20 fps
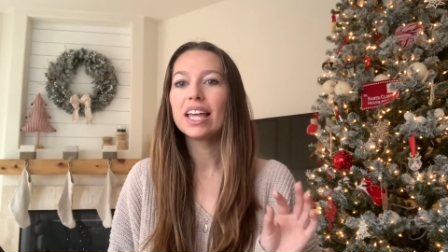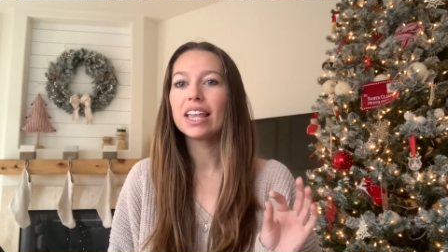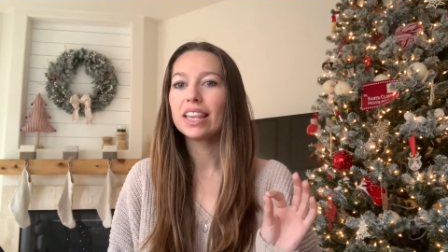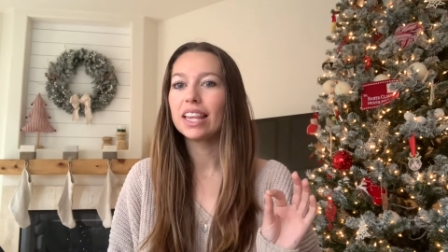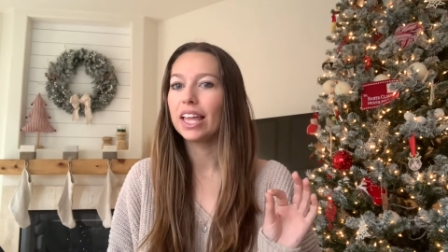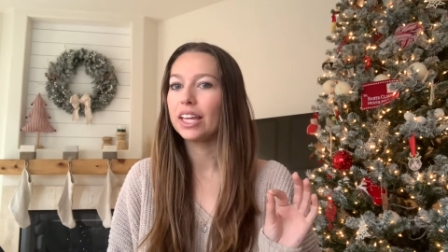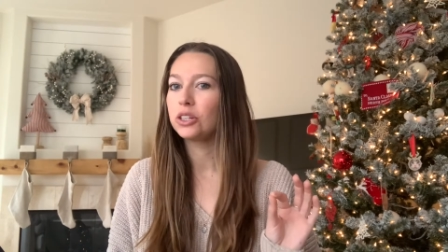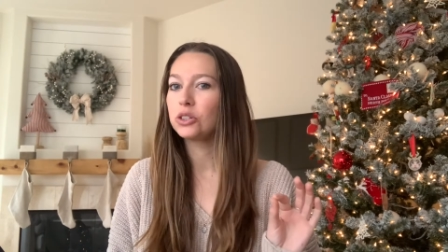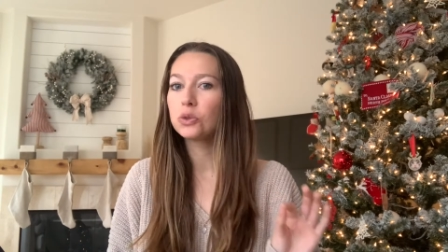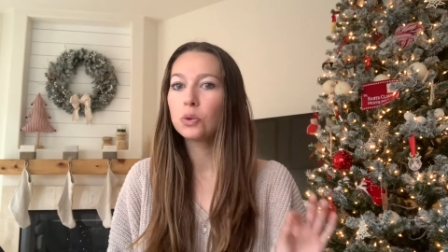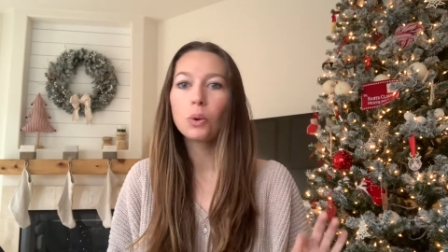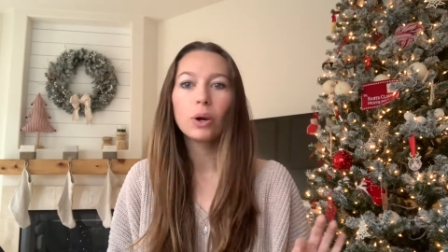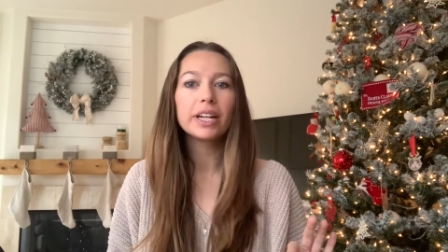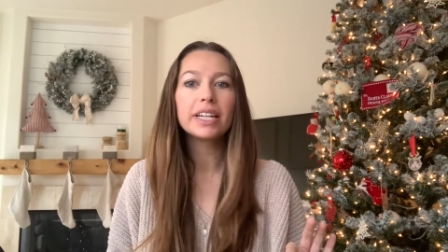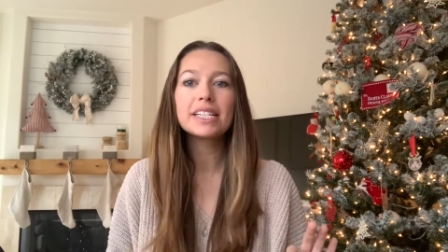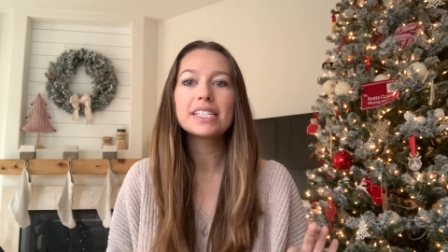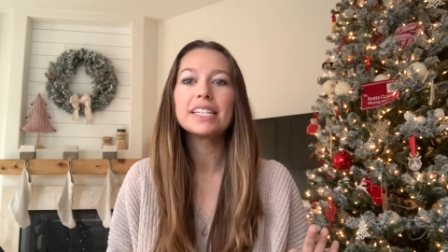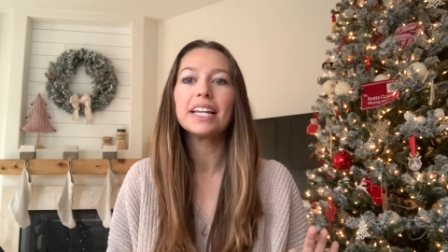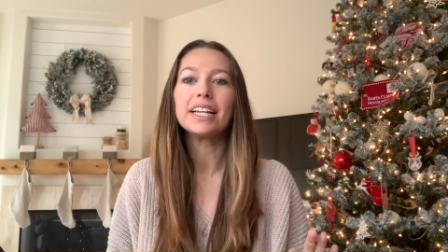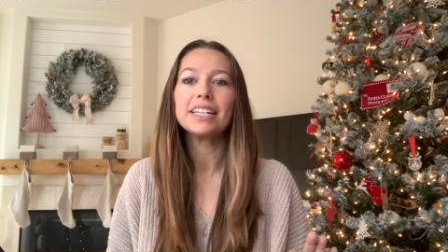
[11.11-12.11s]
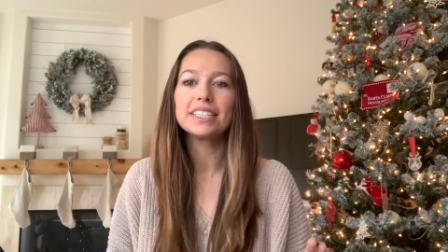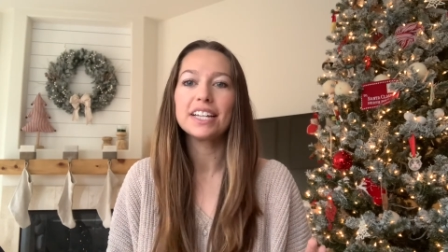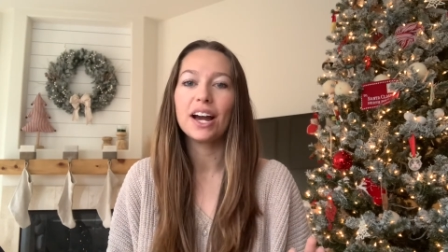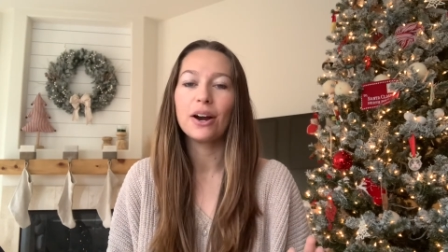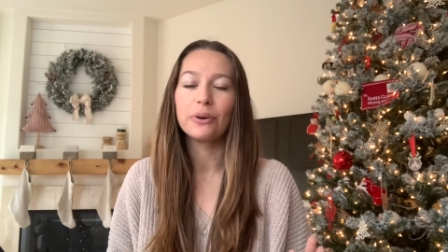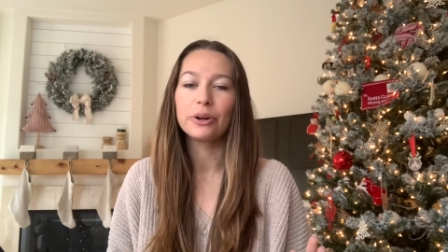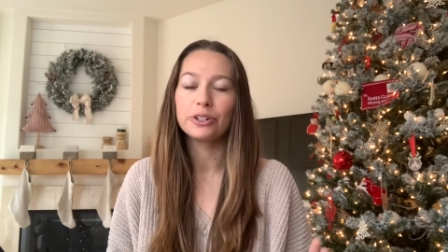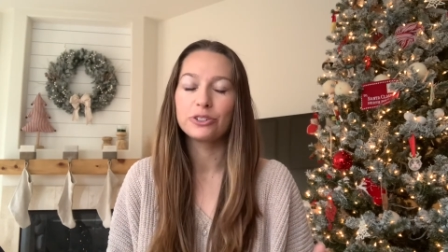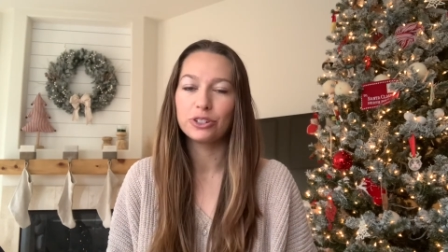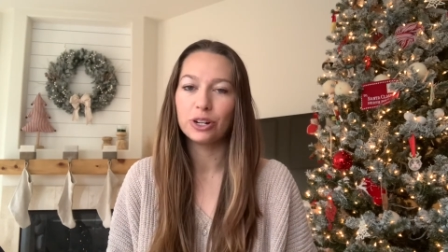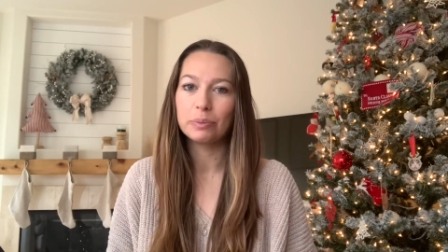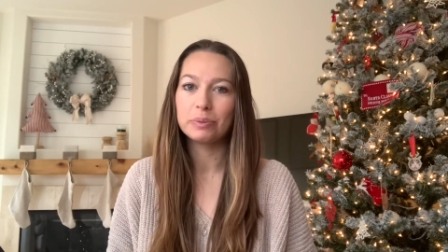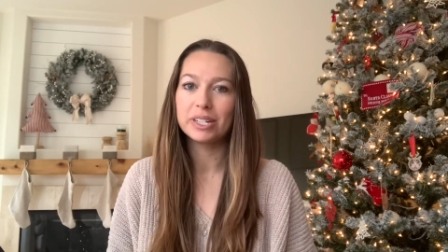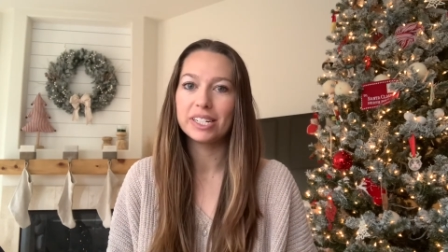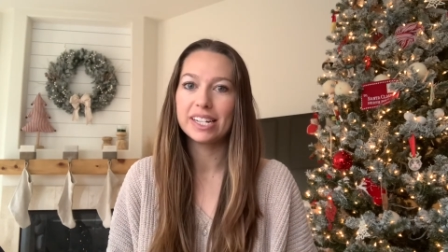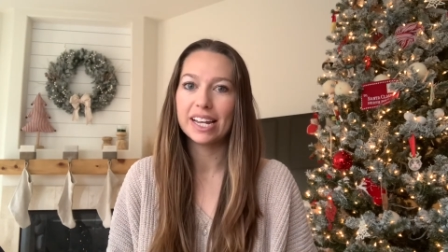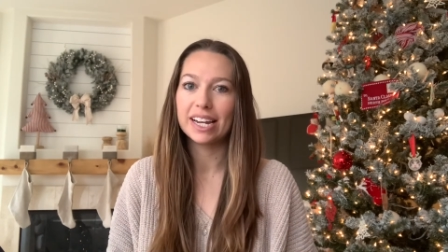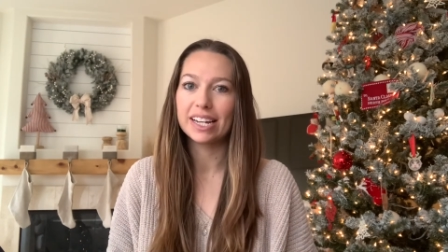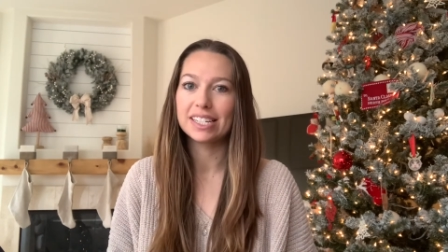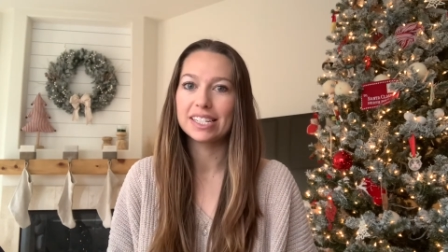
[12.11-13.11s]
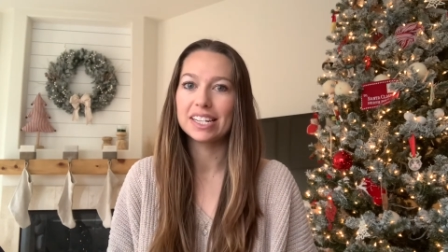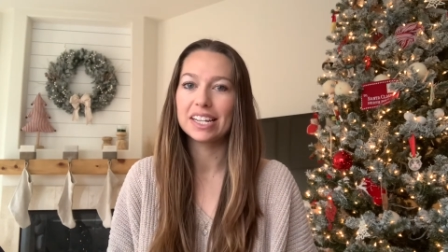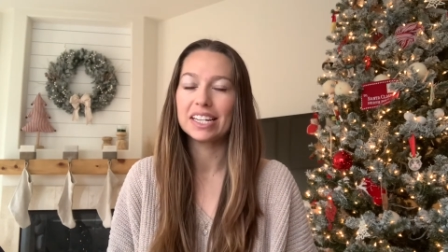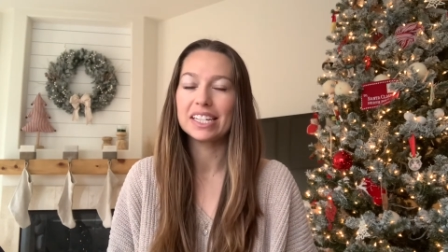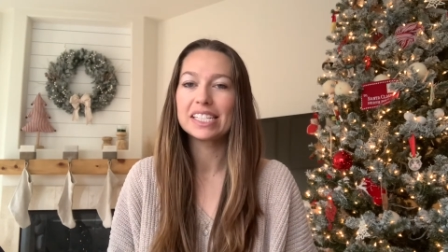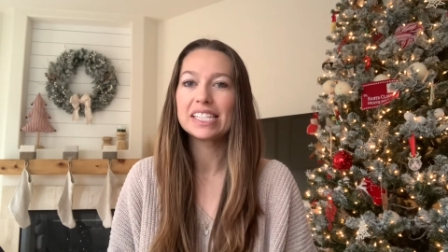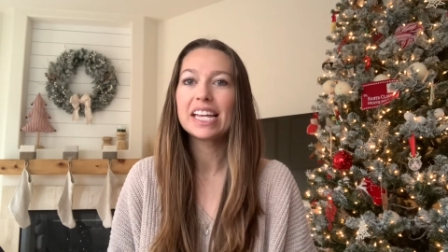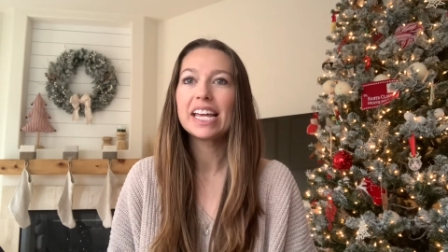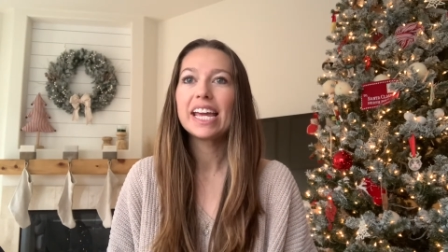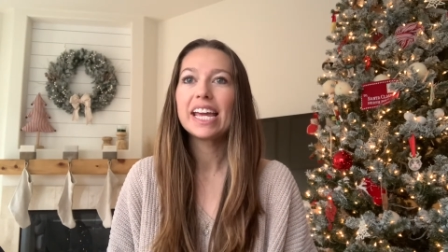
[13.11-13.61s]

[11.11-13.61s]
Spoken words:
like 26-hour trip to Texas.